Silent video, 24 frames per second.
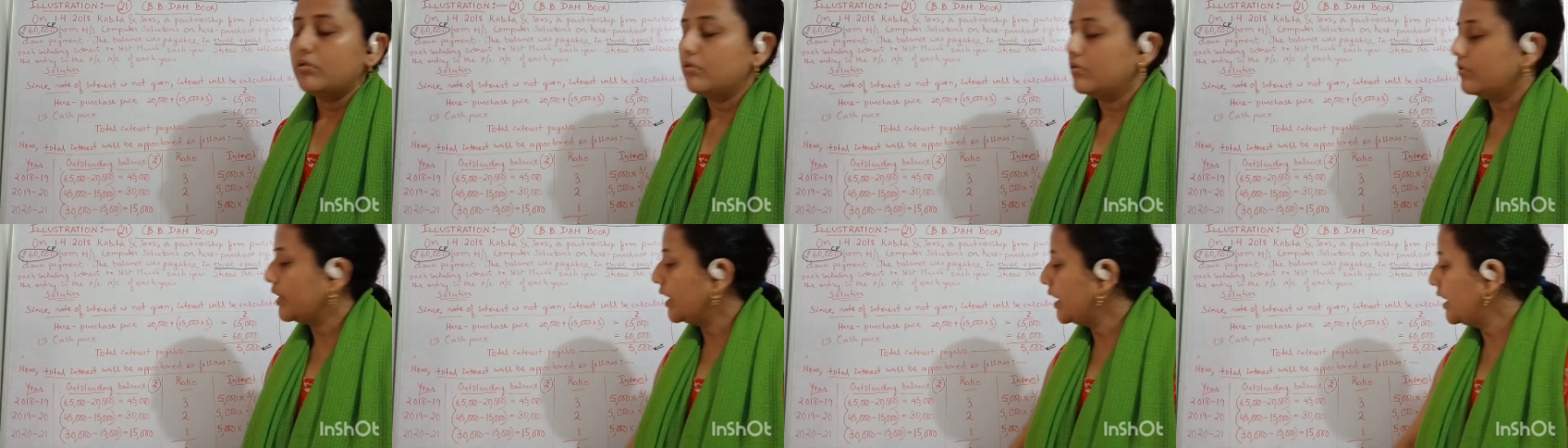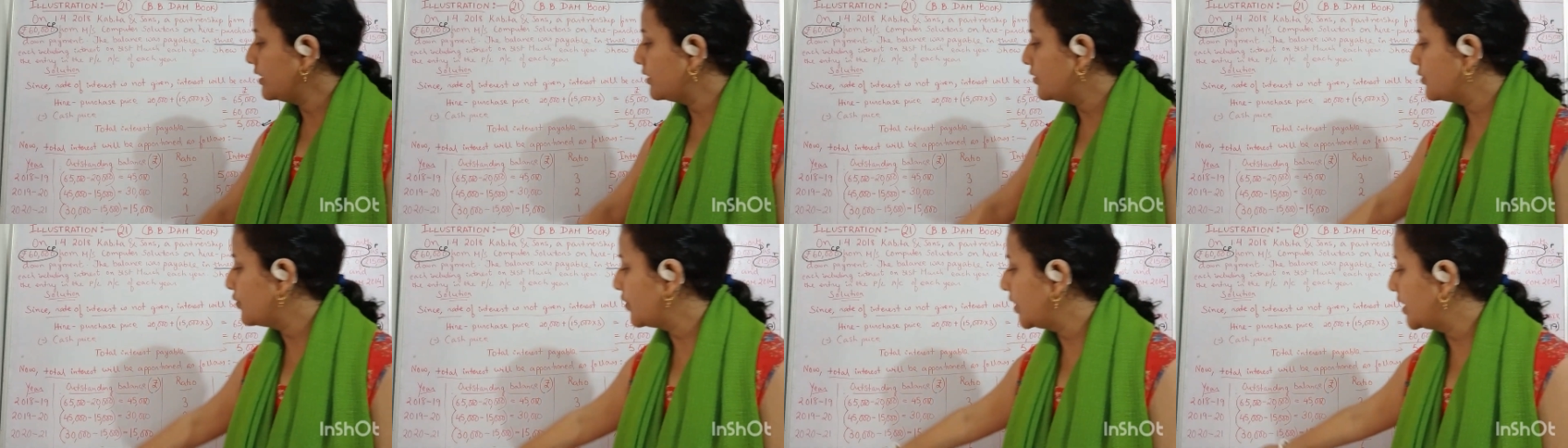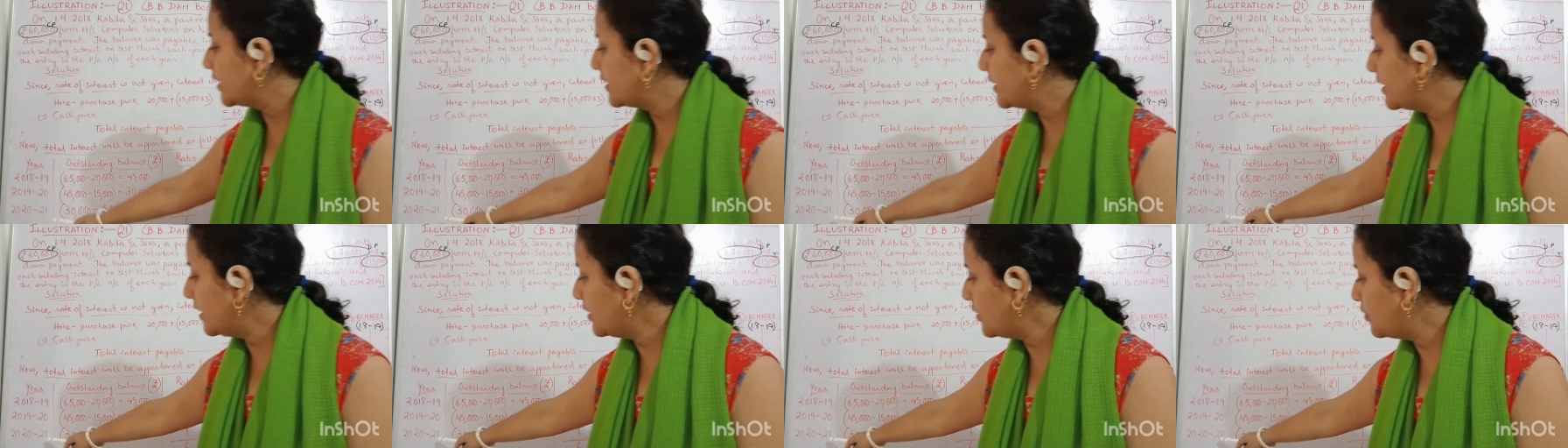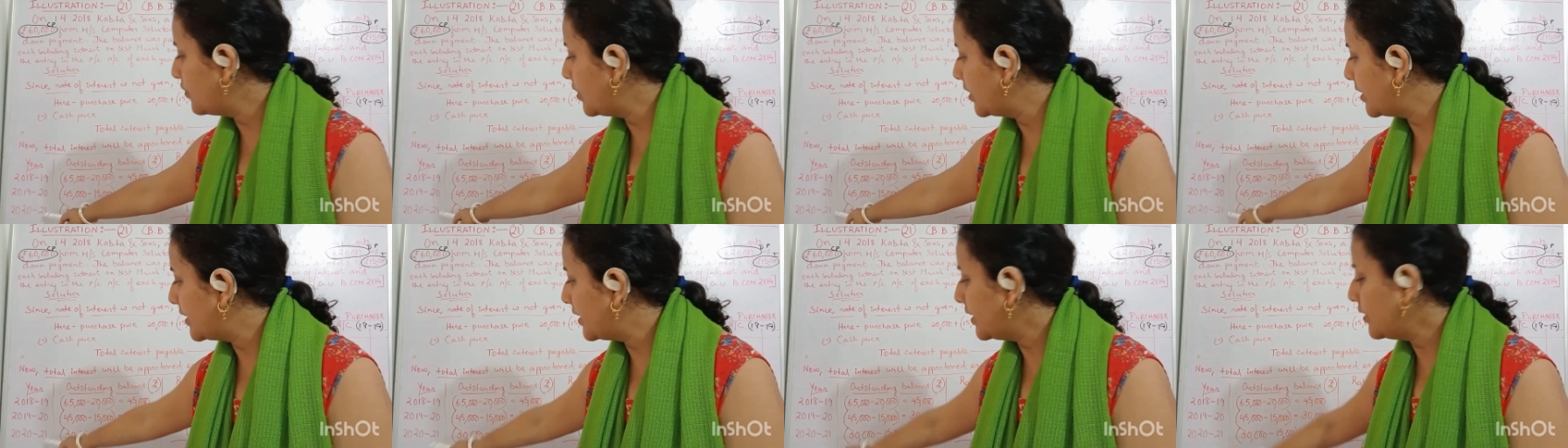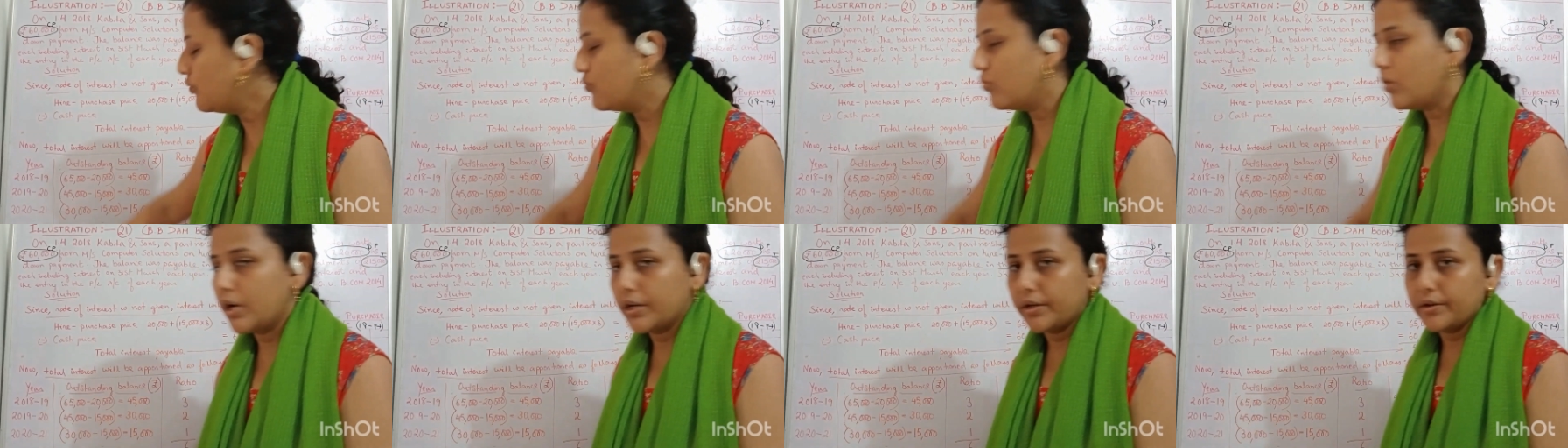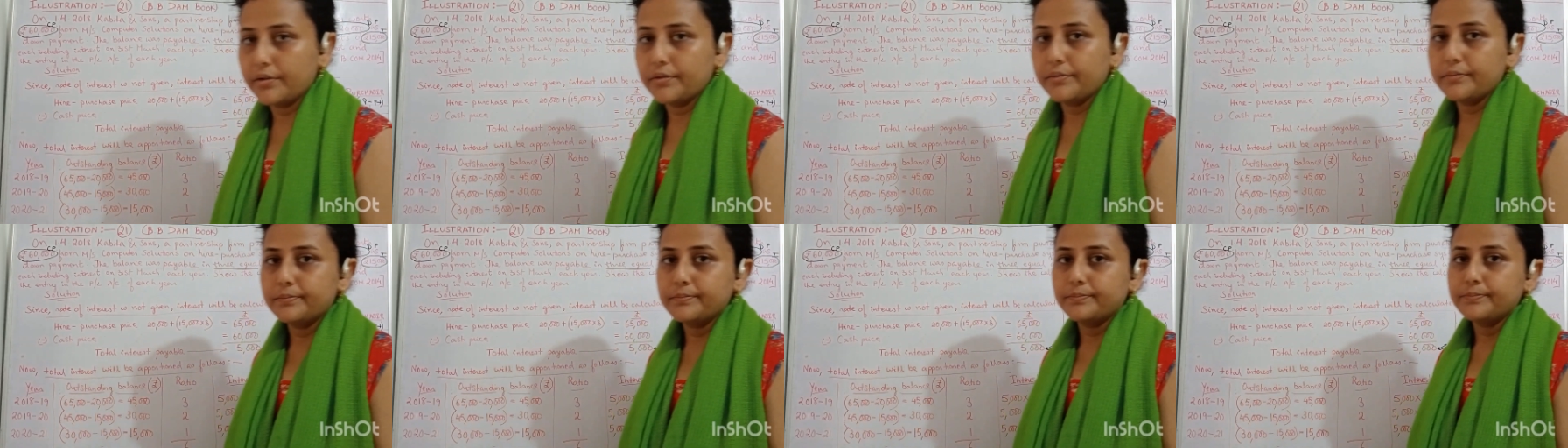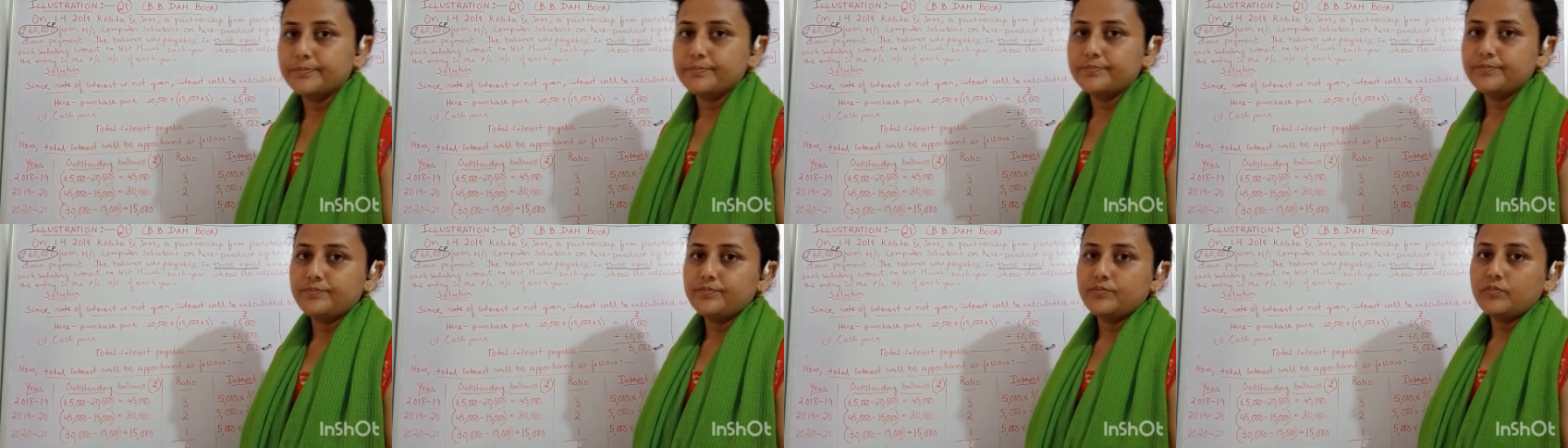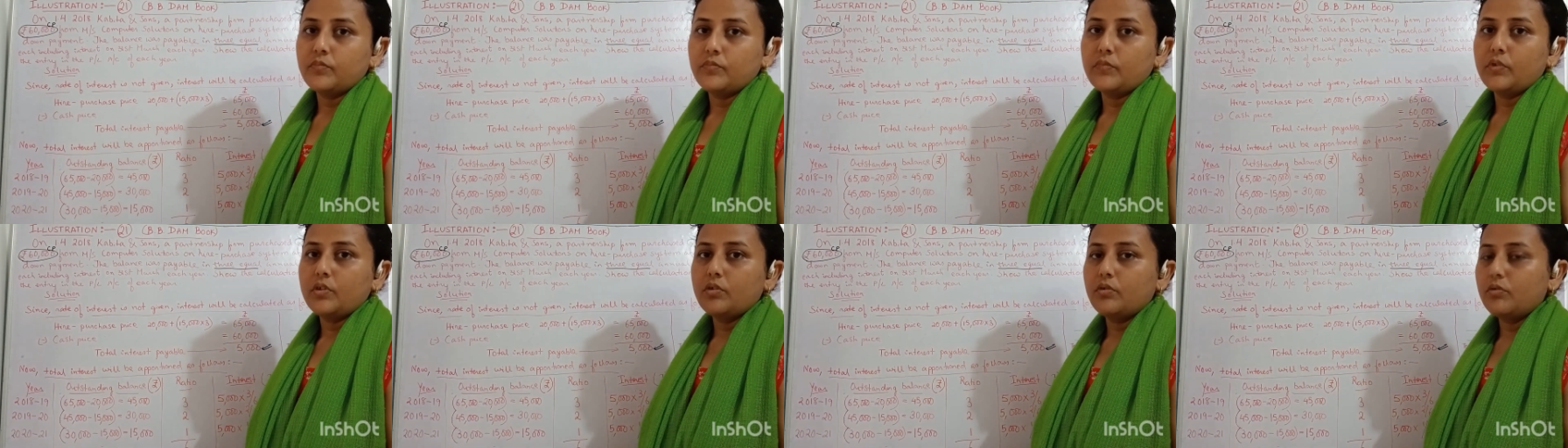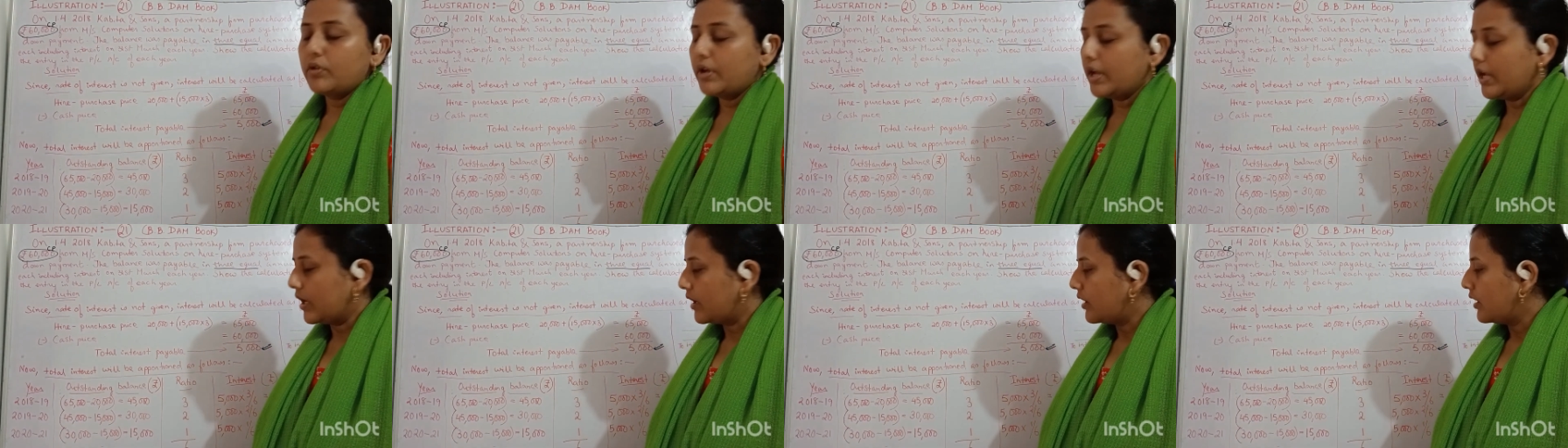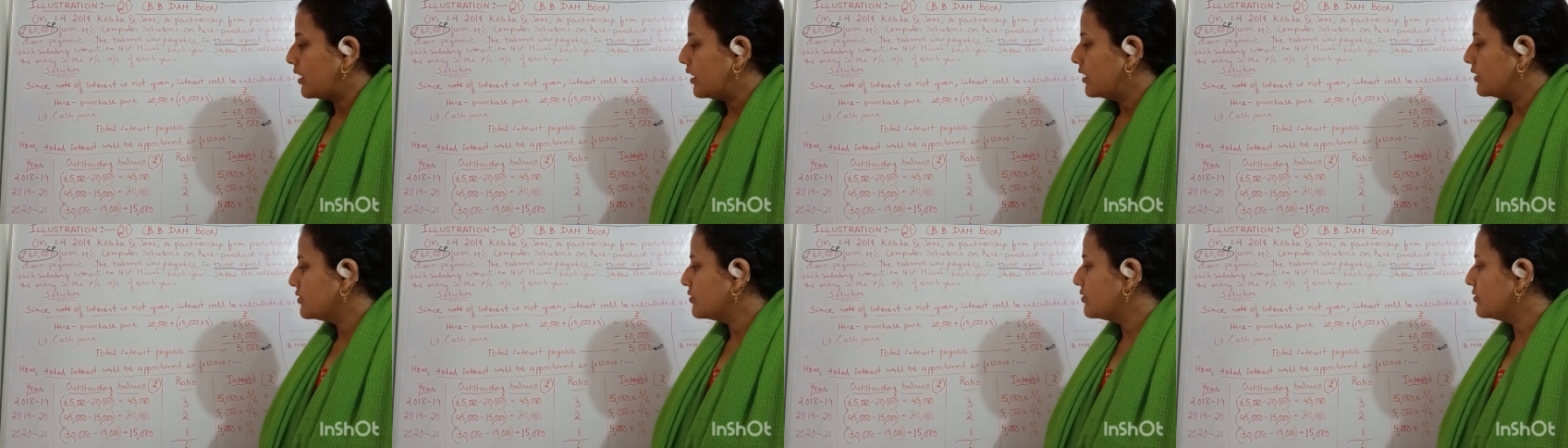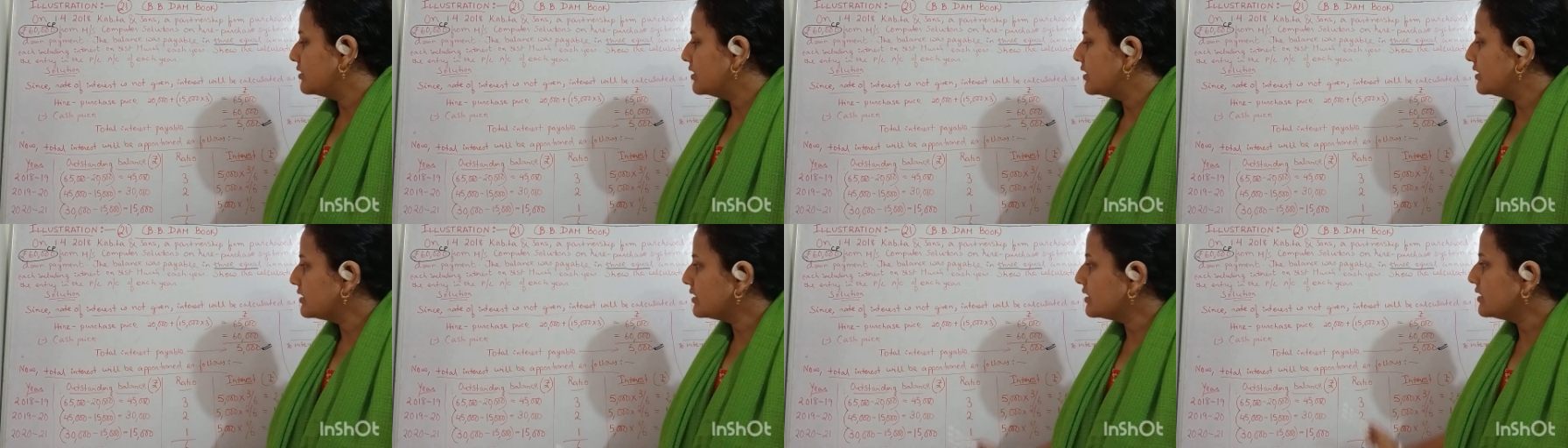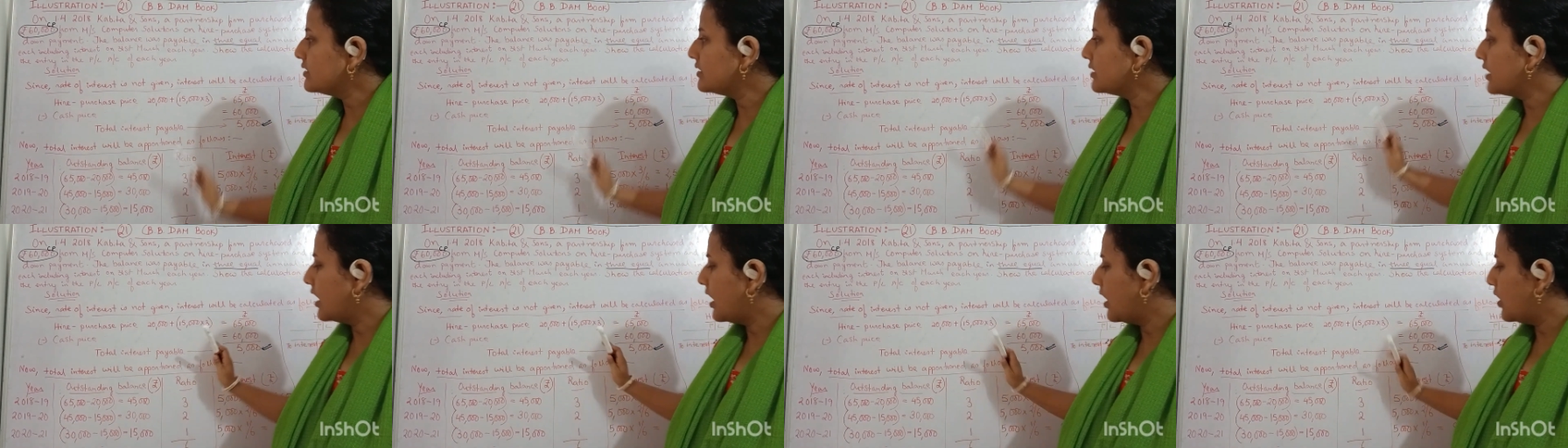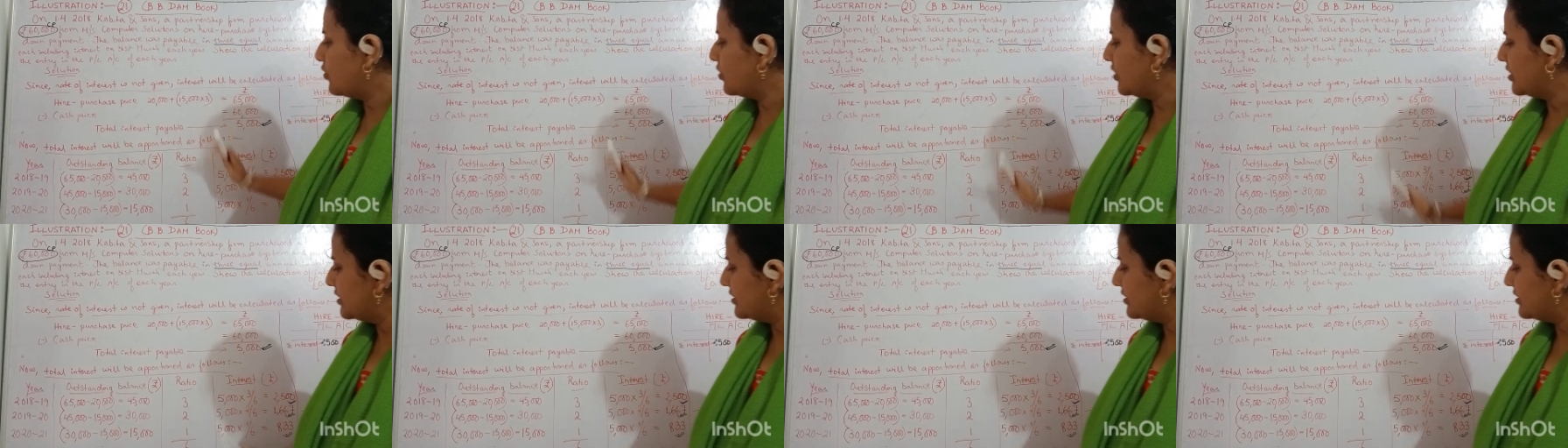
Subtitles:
Okay, 2021. Okay, so this is how